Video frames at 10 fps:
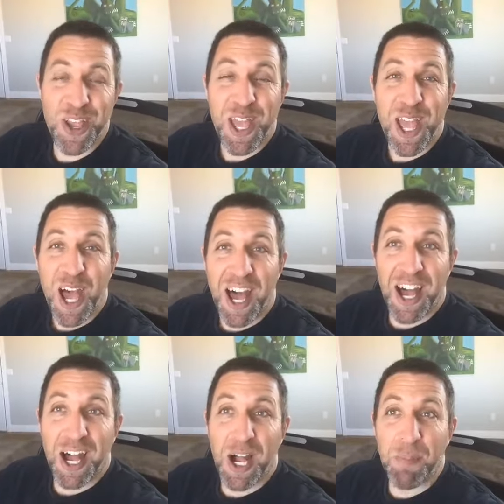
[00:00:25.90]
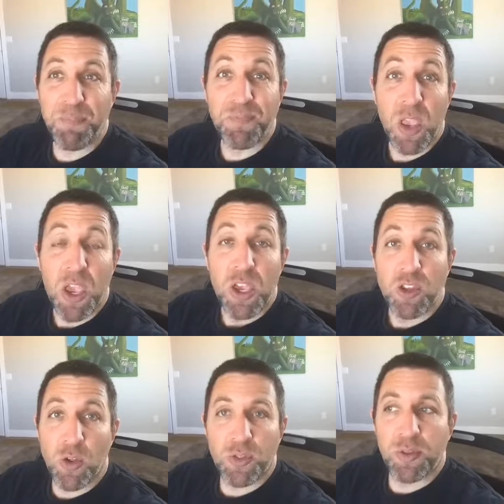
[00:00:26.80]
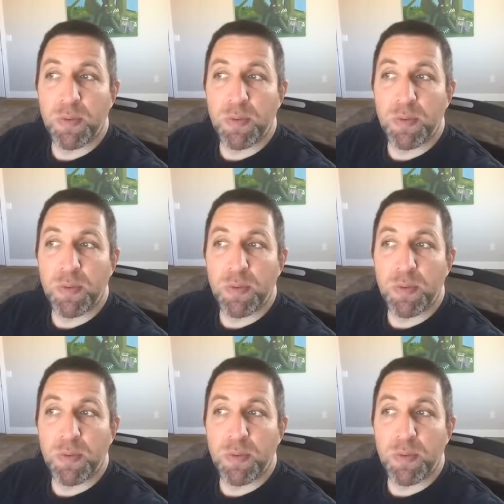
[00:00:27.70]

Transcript: Um, so